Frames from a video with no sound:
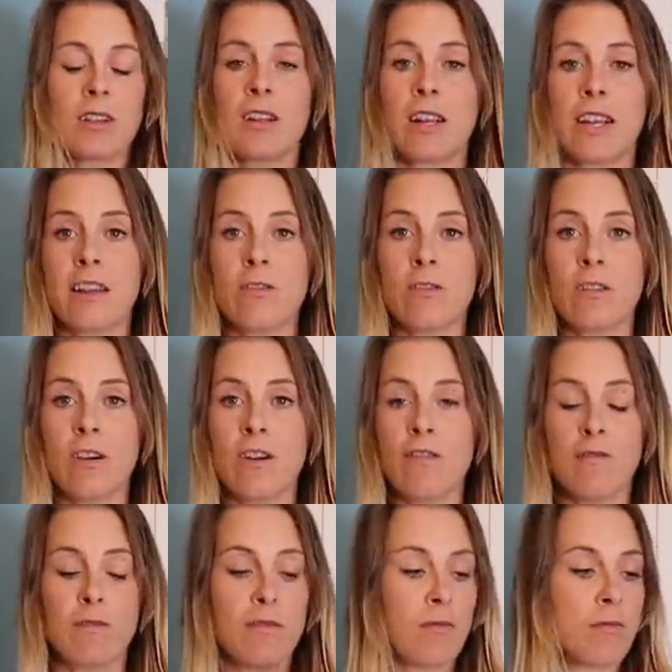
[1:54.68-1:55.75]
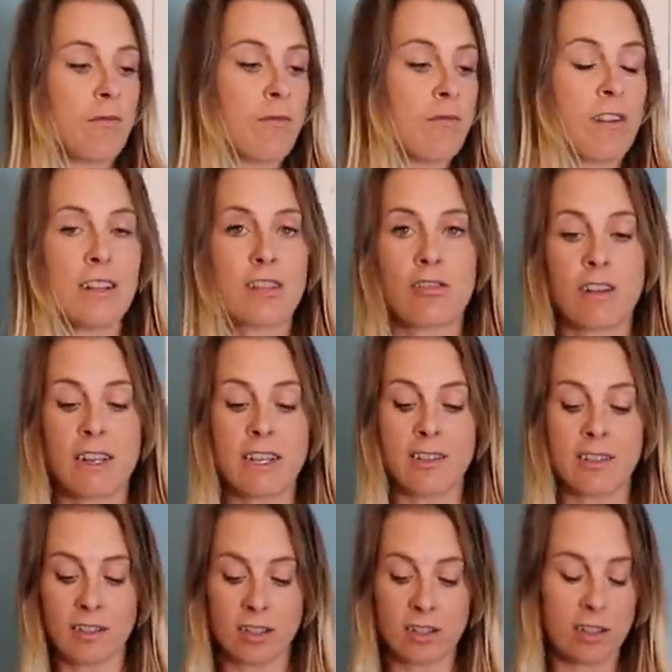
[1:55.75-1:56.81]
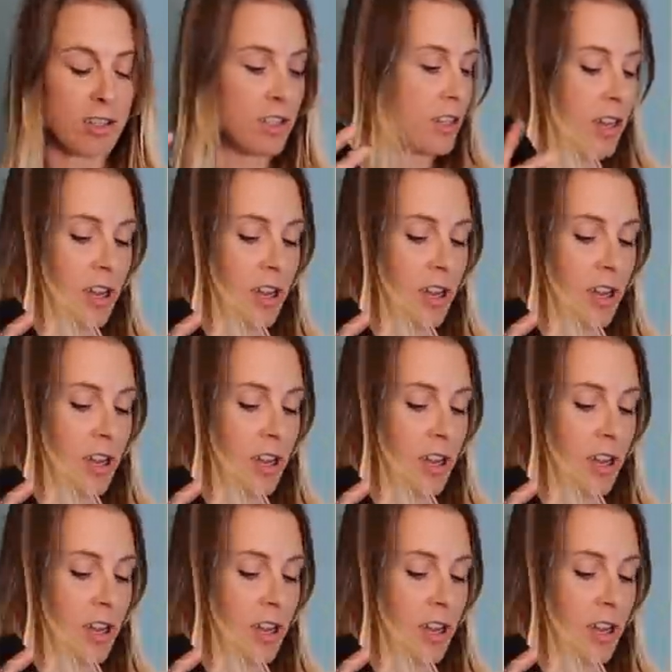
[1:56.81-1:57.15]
clean it all off, fresh grease, you're good to